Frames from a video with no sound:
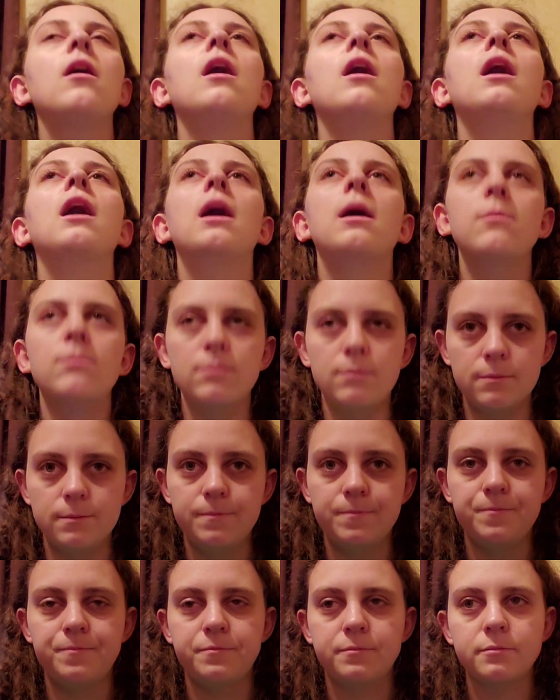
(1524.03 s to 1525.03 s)

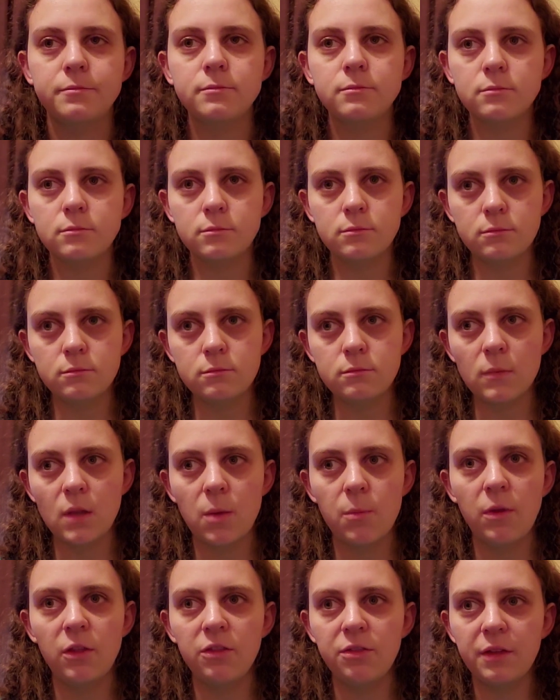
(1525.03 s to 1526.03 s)

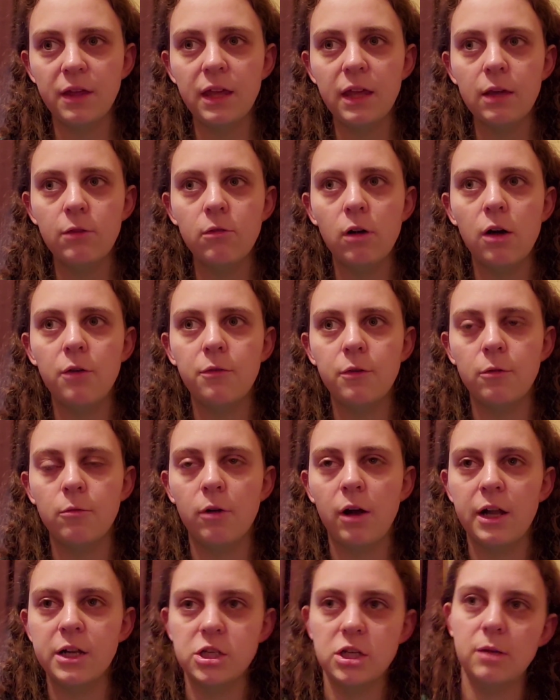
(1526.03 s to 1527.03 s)
But thank you all for
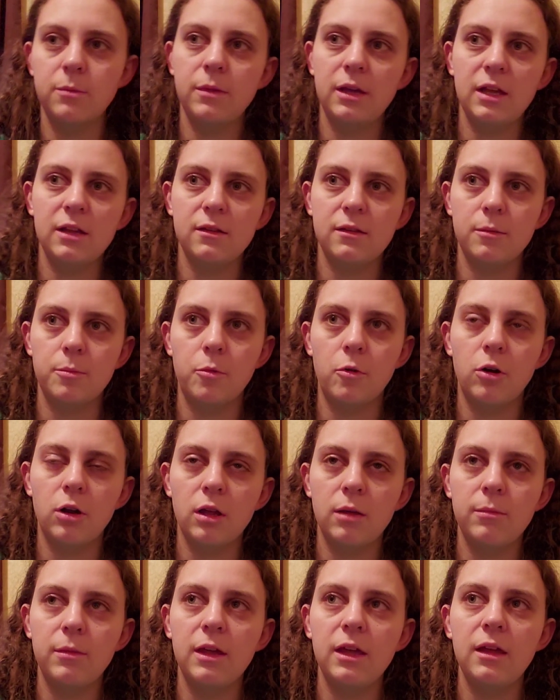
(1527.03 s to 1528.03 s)
watching me and
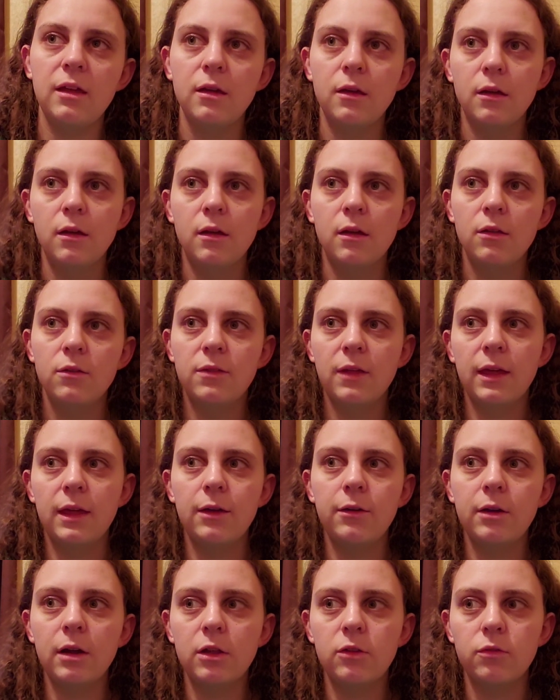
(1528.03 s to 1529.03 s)
supporting me.
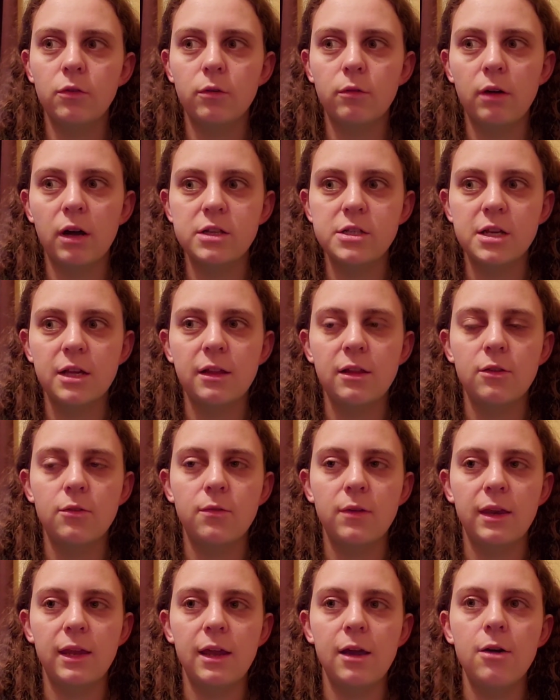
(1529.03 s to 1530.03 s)
Thank you guys for watching
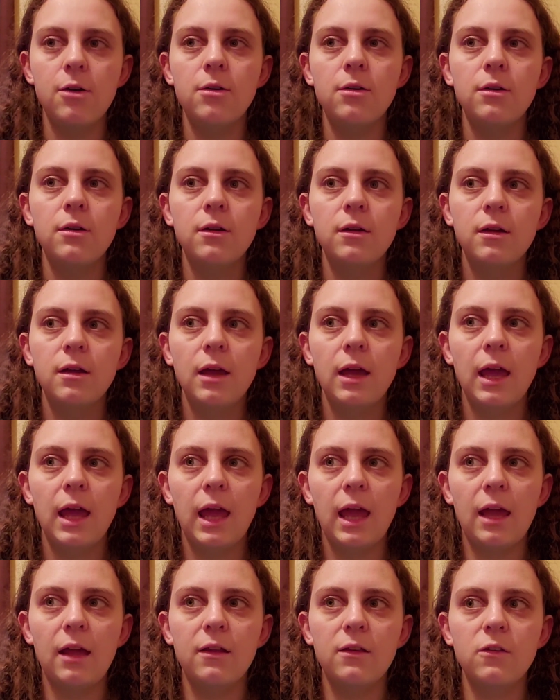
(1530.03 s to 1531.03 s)
this video,
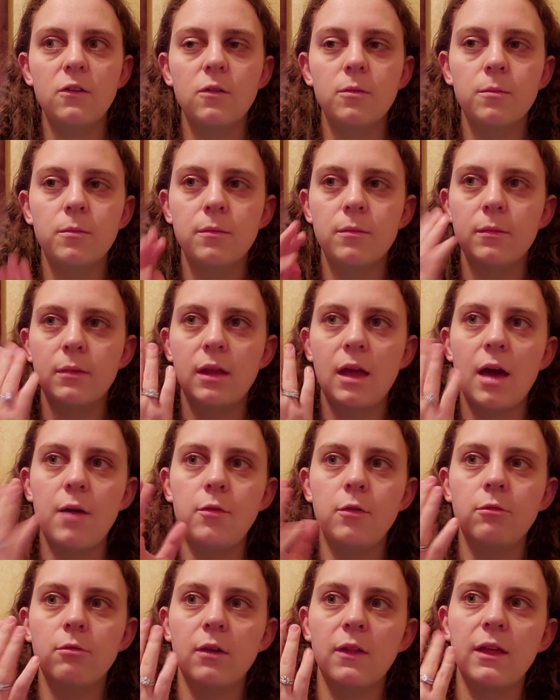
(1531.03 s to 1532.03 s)
and
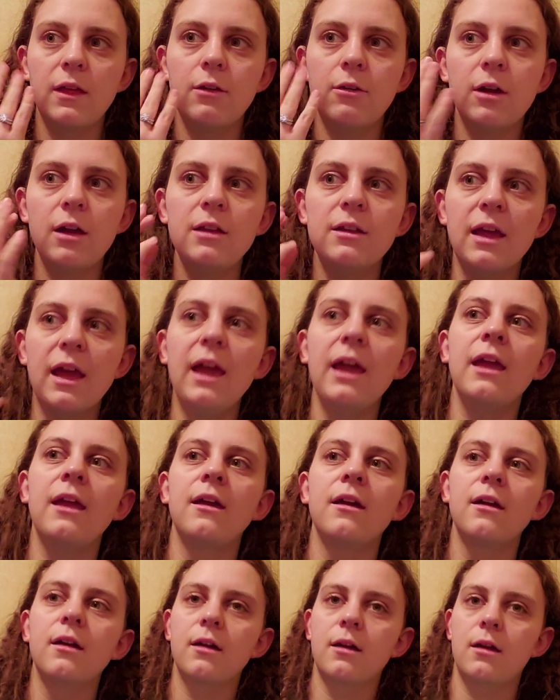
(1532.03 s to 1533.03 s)
have a really great day.